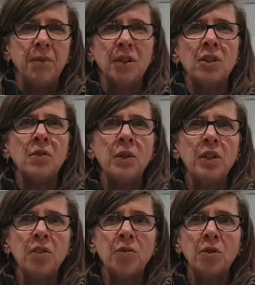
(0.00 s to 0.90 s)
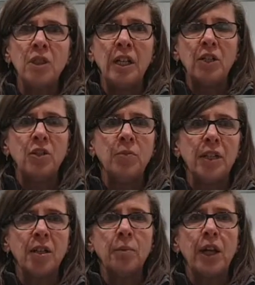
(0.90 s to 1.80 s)
just with the rotation
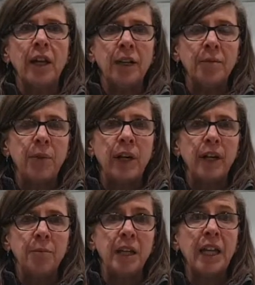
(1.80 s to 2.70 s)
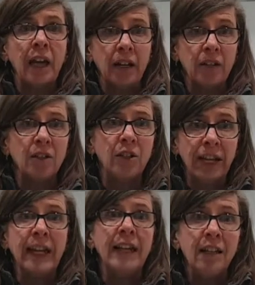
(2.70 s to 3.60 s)
being applied by a mechanical
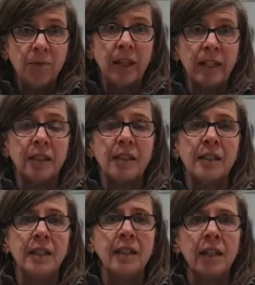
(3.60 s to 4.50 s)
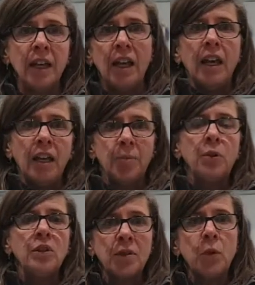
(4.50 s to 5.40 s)
aid like the stick, it
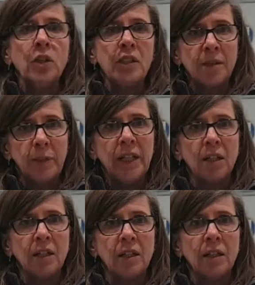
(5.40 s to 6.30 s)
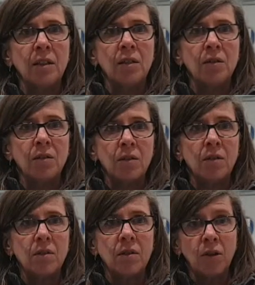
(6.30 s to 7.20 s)
puts more spin
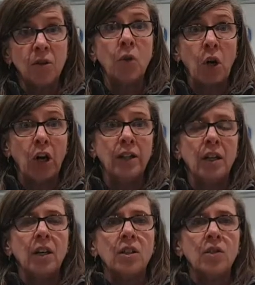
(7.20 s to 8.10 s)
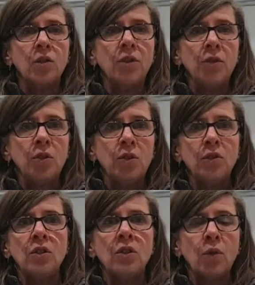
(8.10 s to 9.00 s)
on the rock. So if you
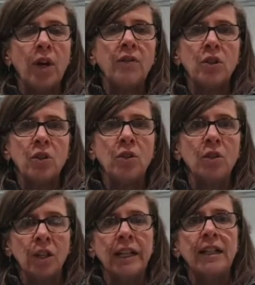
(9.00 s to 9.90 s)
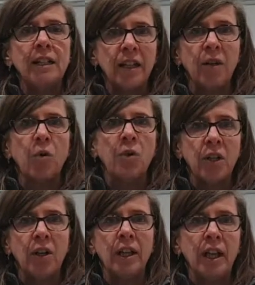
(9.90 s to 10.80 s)
use the 12 and 2, you're likely to get what we
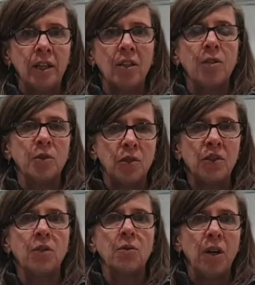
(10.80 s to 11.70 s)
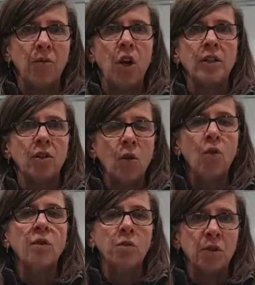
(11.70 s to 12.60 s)
call a helicopter, just a rock that
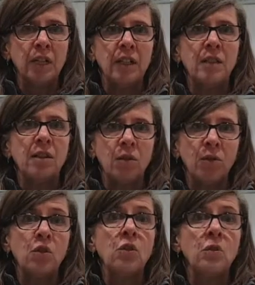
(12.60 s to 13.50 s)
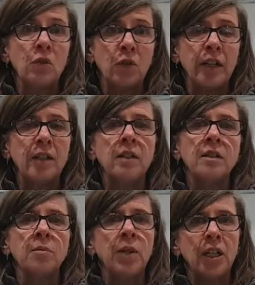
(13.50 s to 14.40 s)
over-rotates and goes too straight and
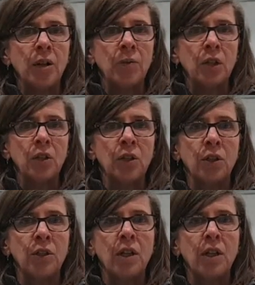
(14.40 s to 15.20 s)
doesn't pick up the curl.